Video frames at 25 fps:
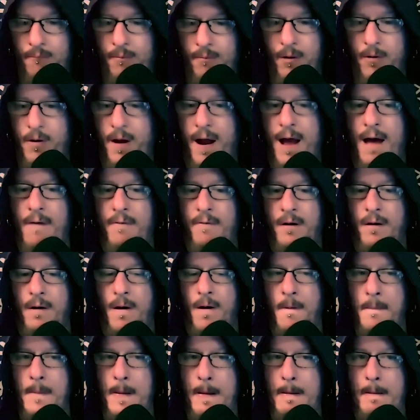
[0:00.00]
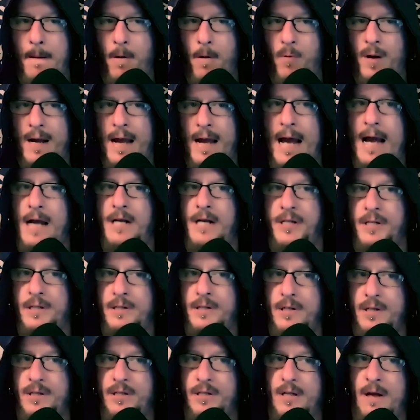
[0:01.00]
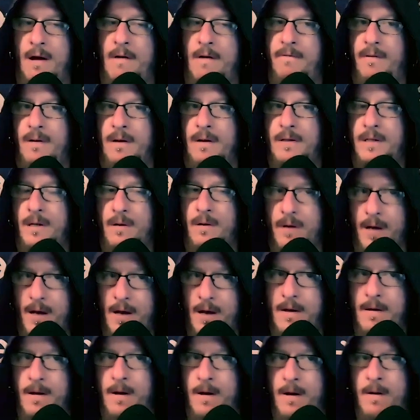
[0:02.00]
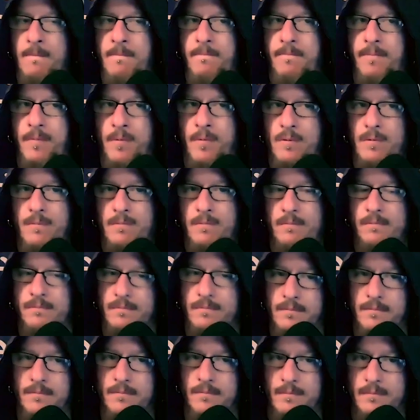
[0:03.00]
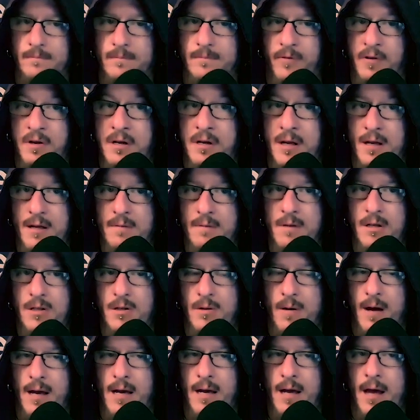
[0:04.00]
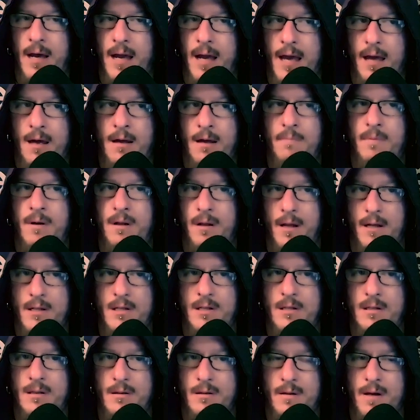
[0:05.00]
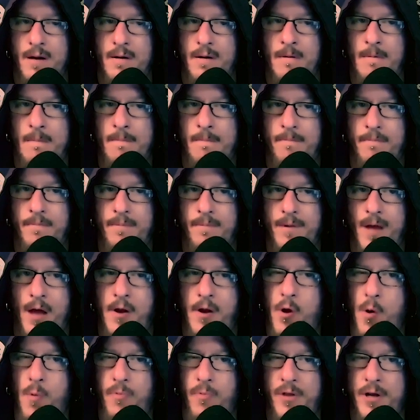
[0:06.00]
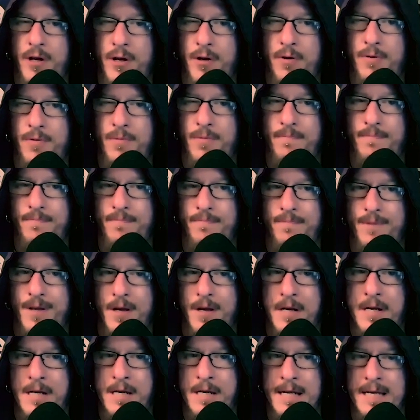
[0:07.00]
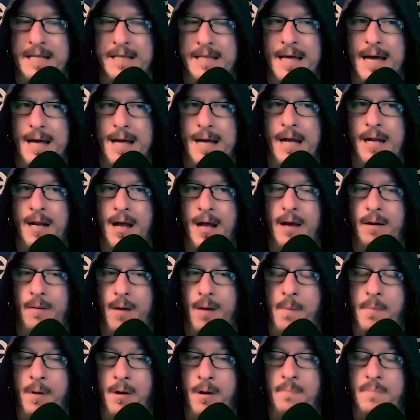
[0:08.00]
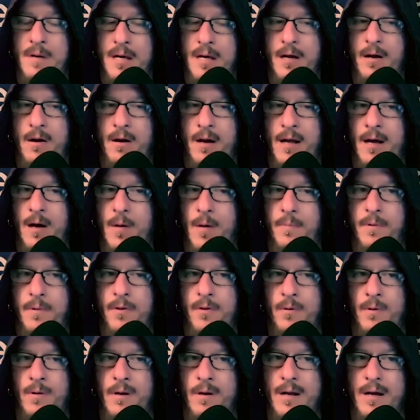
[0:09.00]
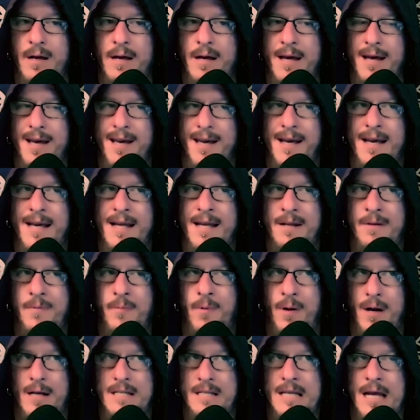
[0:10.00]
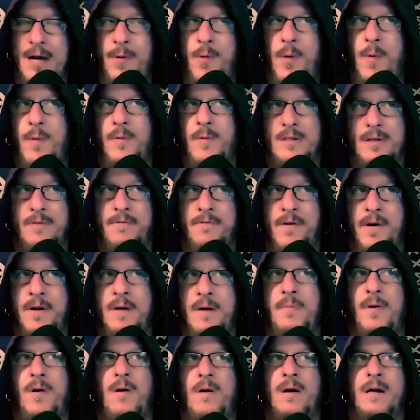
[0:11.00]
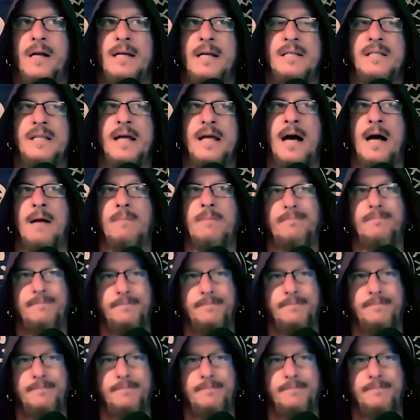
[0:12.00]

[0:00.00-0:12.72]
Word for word: you're having a, a, a reaction to stuff. And I said, okay, you know, if you need me to, I, I can, but let's, you know, I don't think you're gonna need that, and I, I'm gonna be here to help you through it. And when I say what was the funny part is that